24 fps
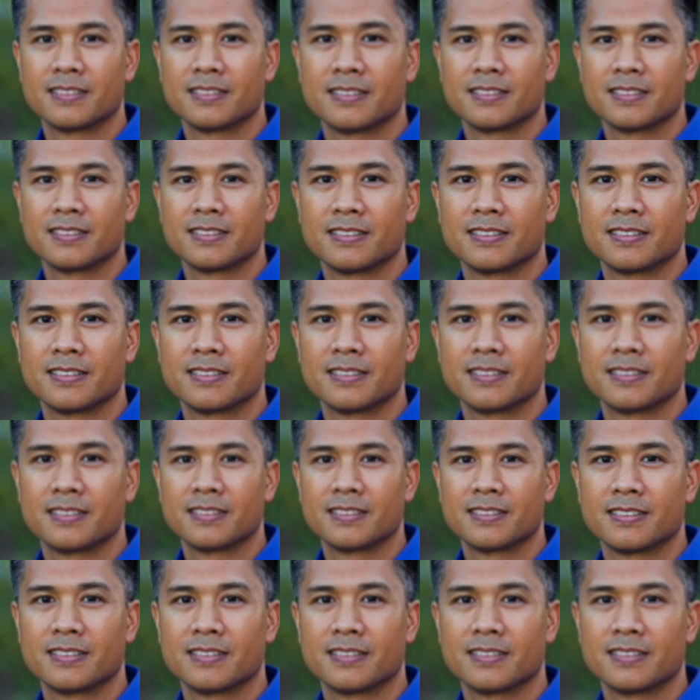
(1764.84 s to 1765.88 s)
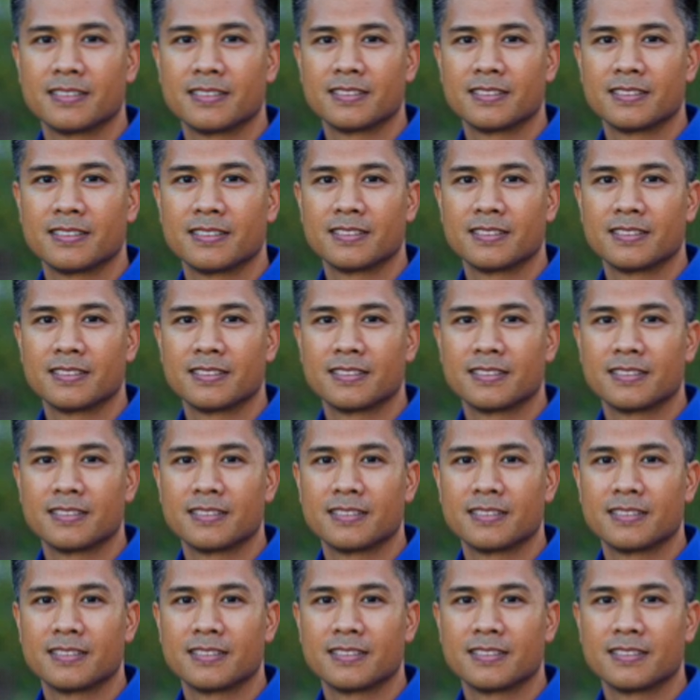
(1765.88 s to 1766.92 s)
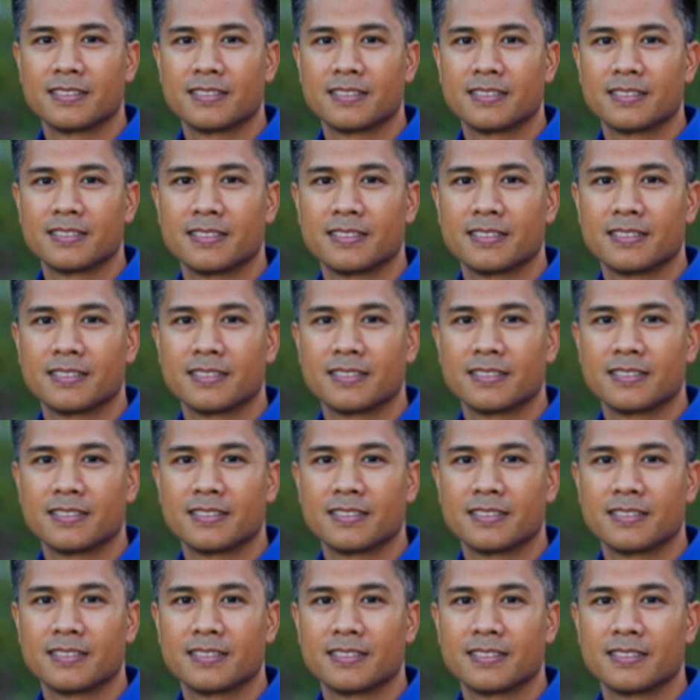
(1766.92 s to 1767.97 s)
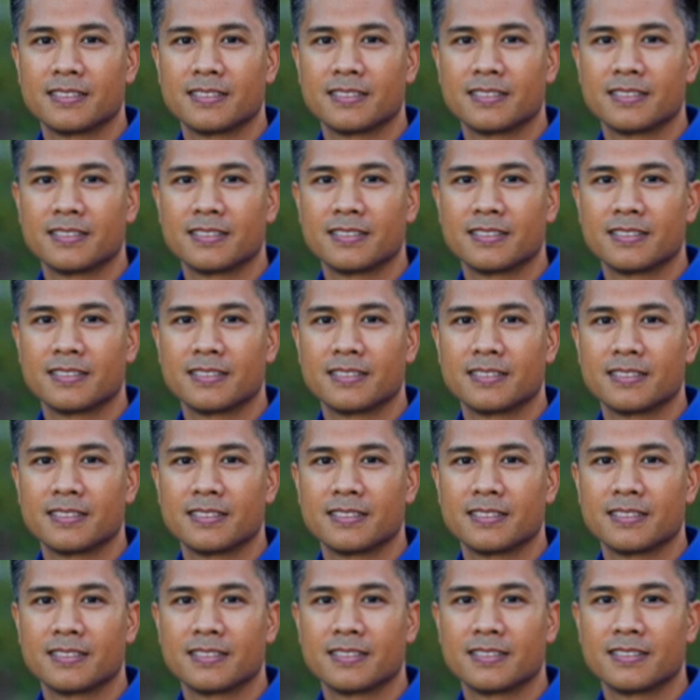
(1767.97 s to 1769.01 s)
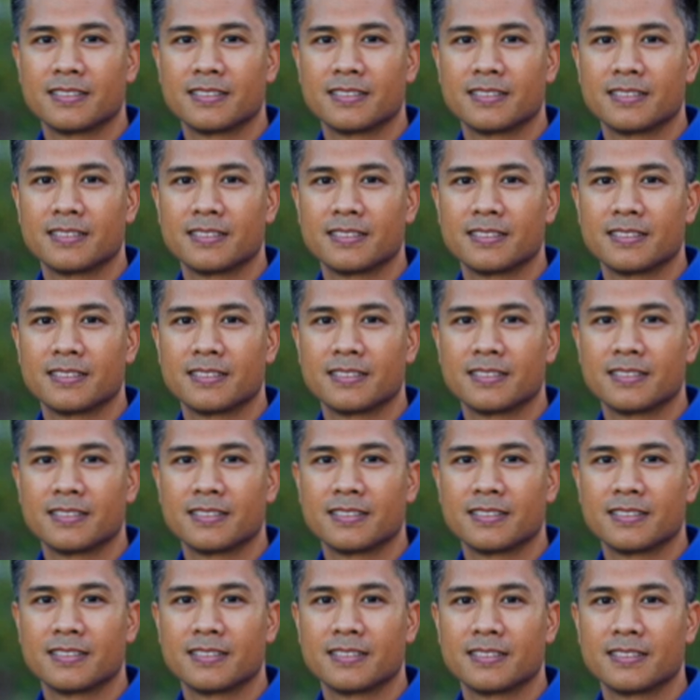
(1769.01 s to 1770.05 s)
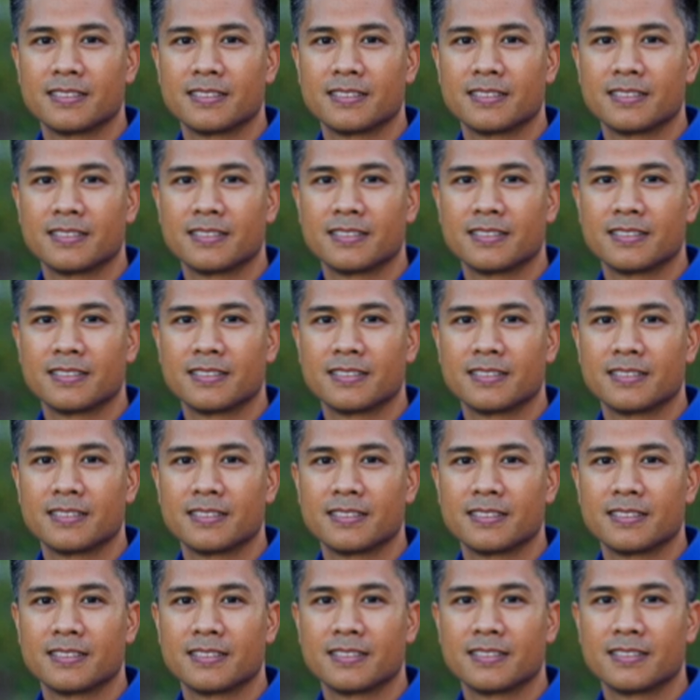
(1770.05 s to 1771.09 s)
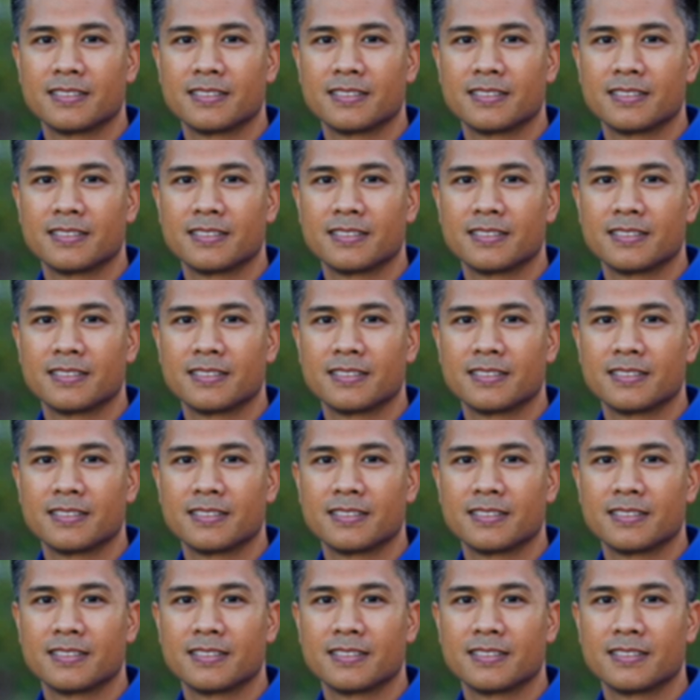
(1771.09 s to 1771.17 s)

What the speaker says: This person isn't speaking.